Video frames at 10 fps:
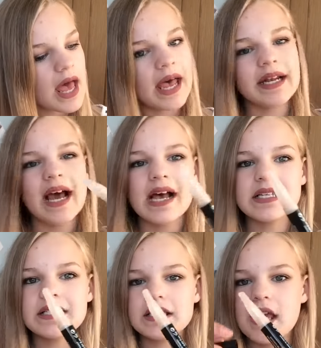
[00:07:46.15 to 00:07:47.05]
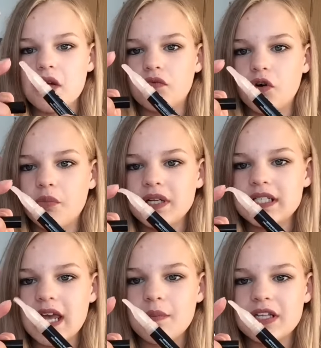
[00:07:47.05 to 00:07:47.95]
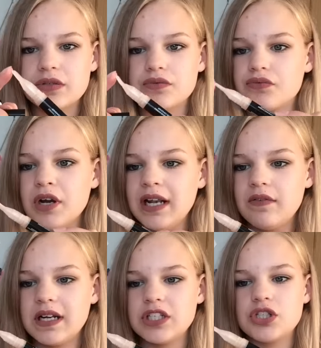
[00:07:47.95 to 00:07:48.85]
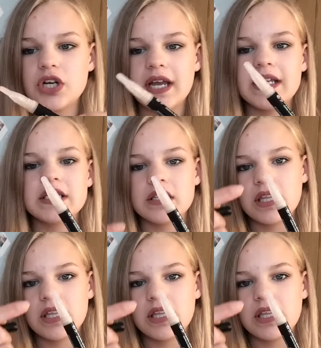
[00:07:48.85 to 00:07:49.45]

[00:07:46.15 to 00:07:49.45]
and it has this like rubber tip. It's really, really strange.